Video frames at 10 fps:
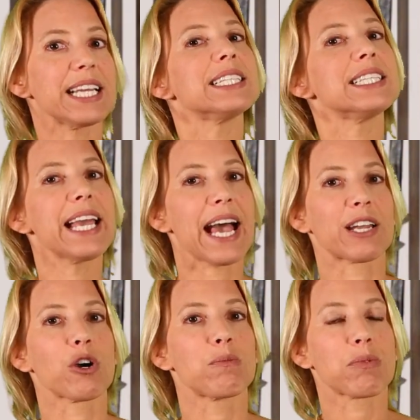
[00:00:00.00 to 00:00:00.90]
It's the
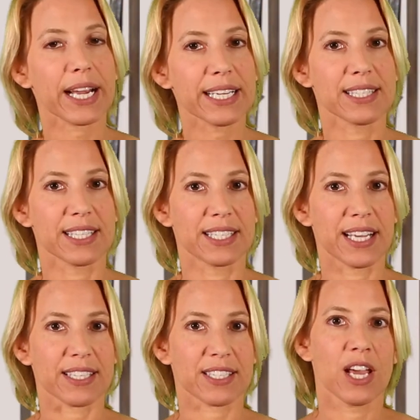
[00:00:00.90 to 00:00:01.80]
at-home pregnancy
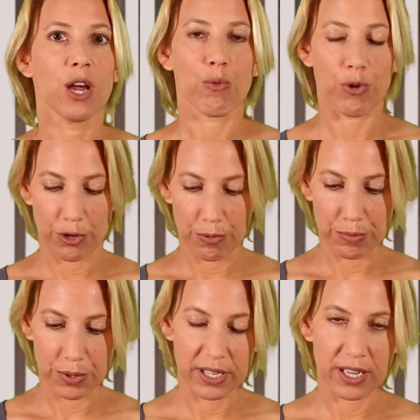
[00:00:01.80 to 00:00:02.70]
test where you
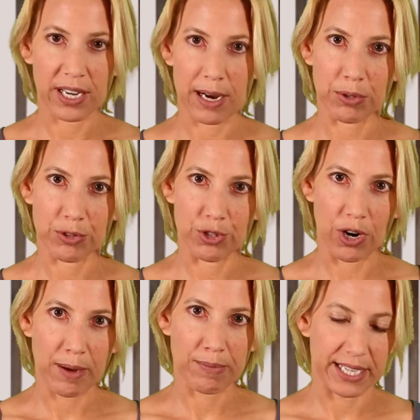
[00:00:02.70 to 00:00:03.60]
put a couple
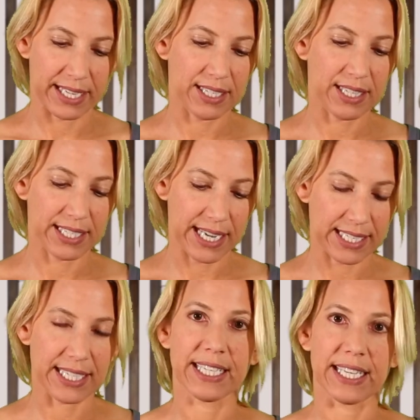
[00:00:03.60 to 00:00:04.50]
drops into the
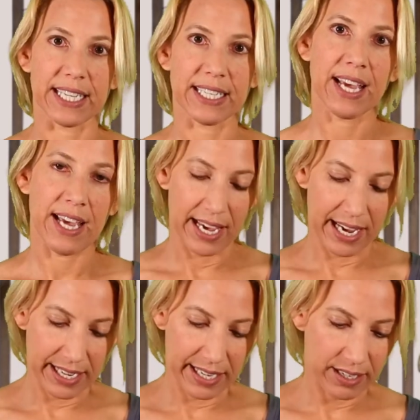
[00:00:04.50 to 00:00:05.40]
testing kit
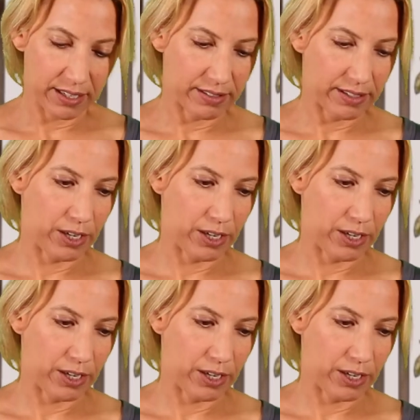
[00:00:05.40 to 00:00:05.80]
and it